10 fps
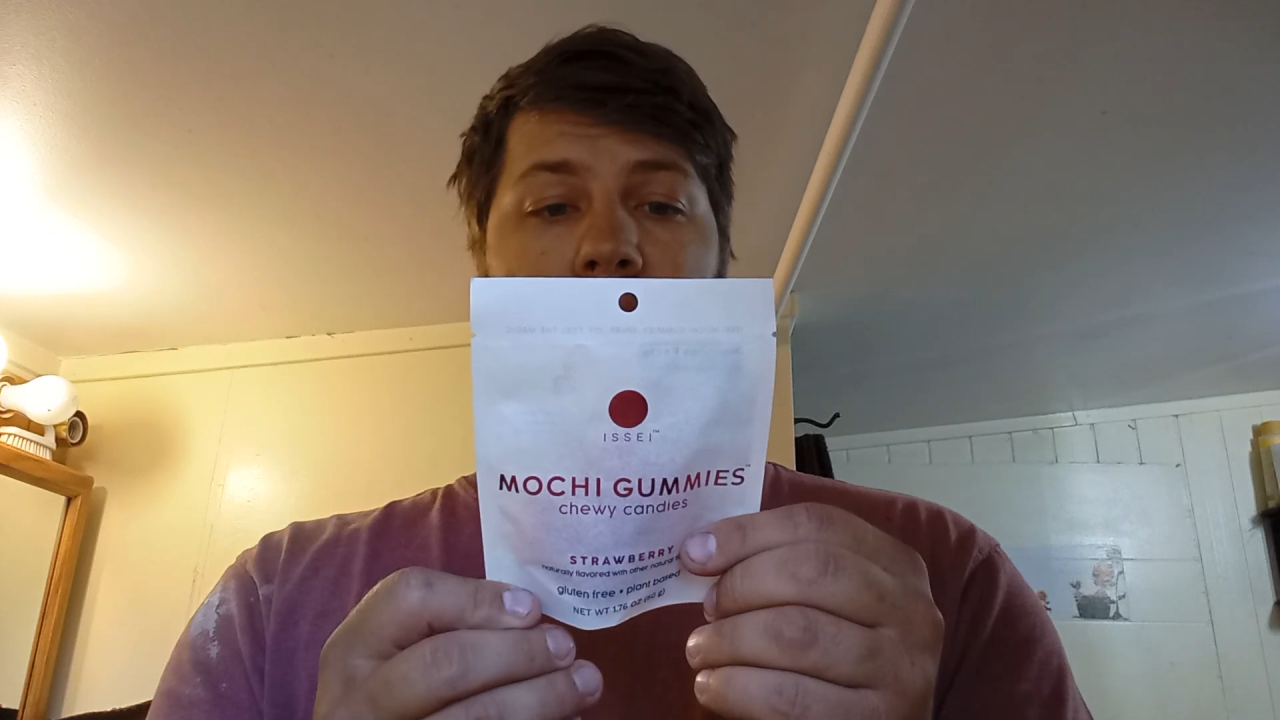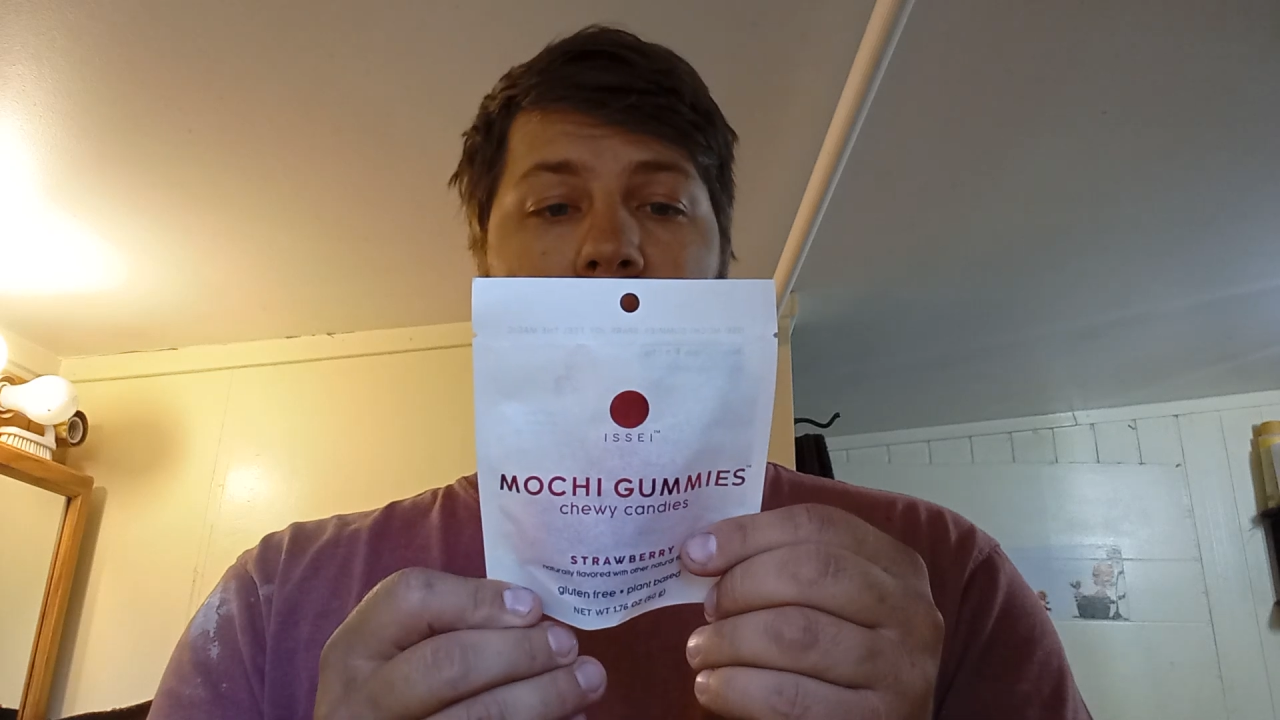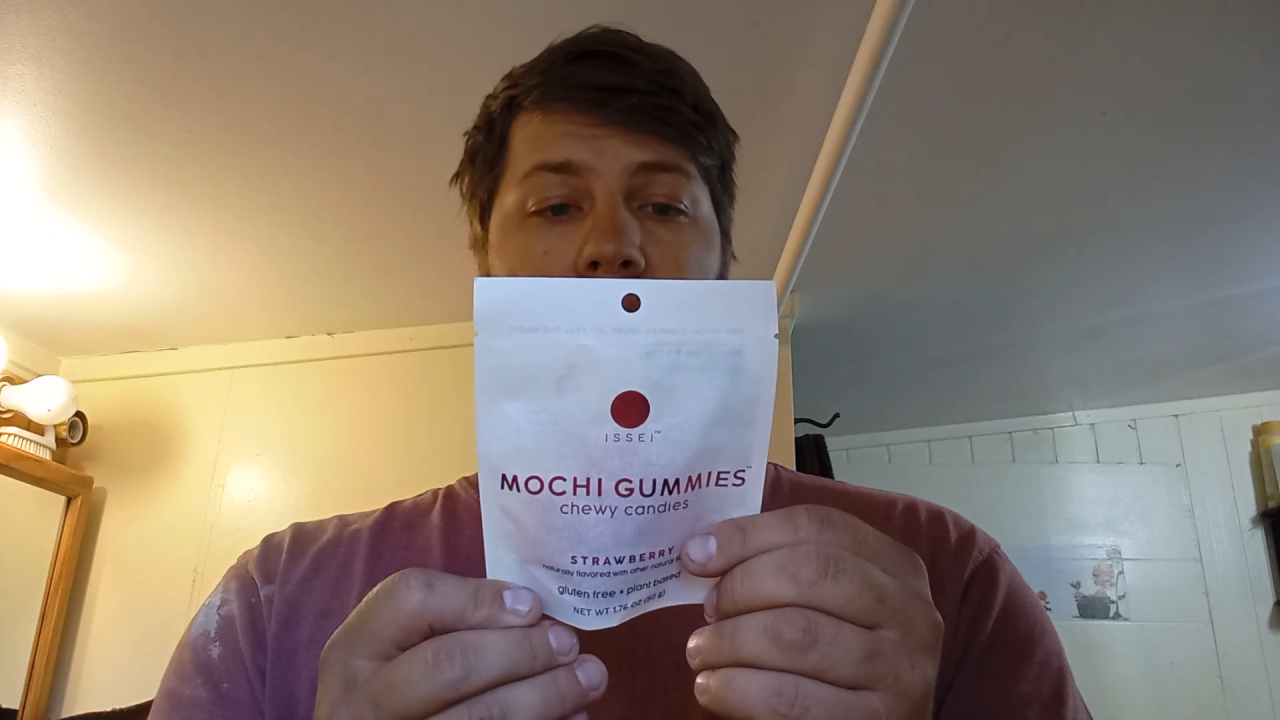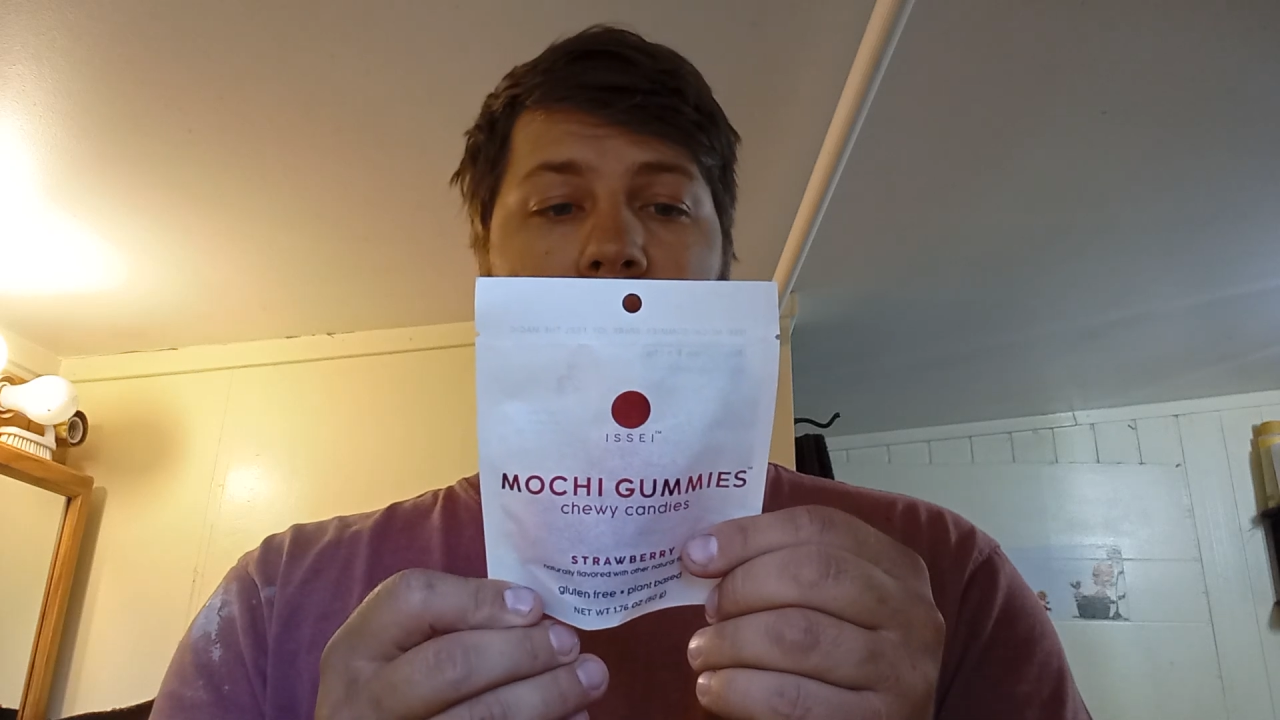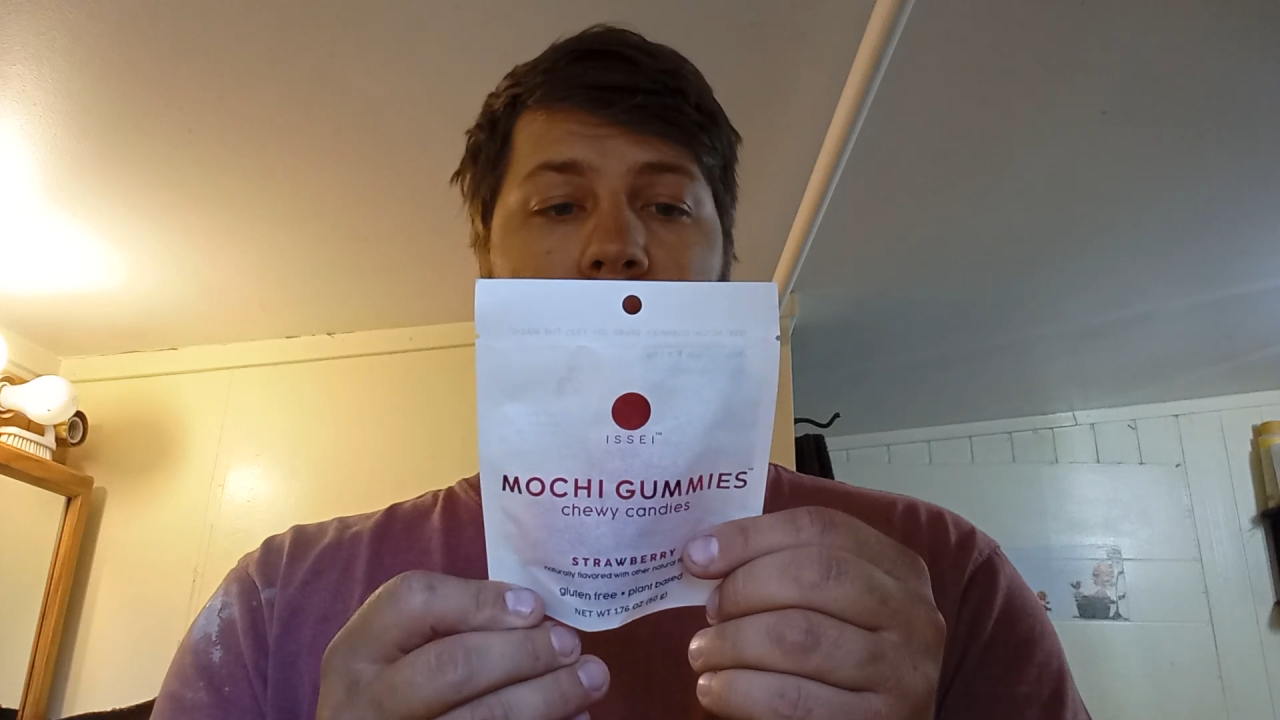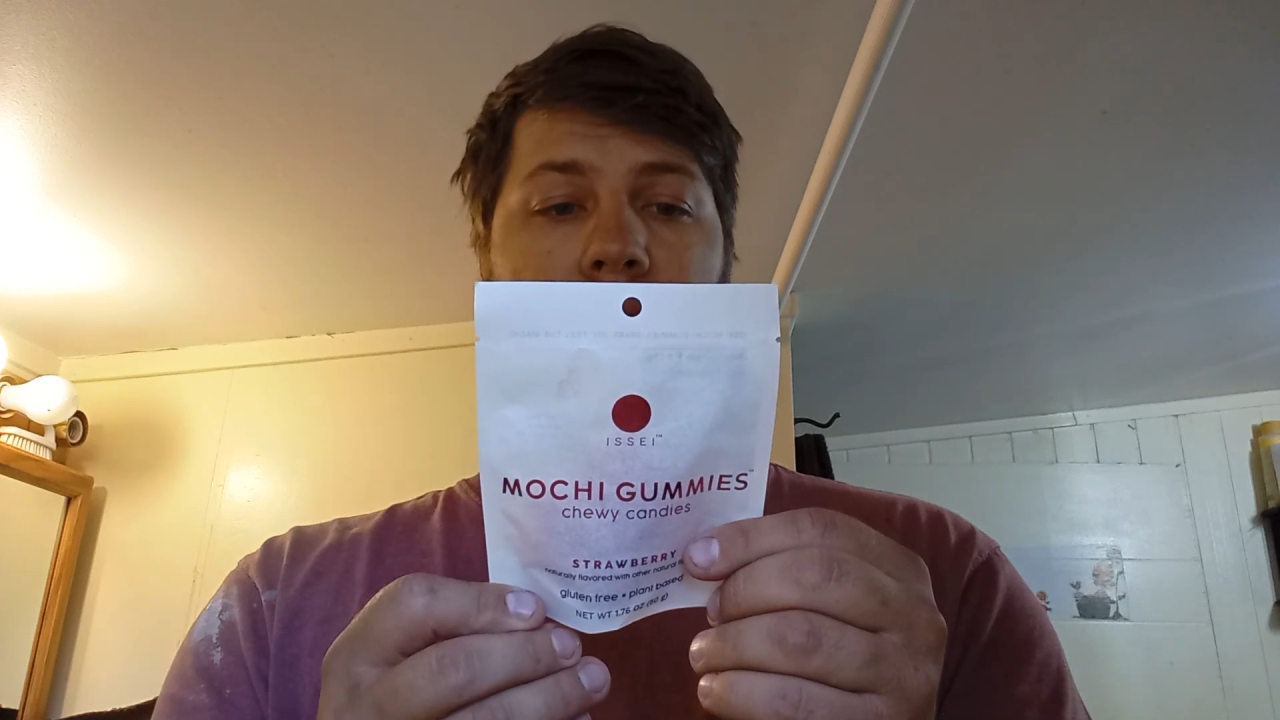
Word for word: So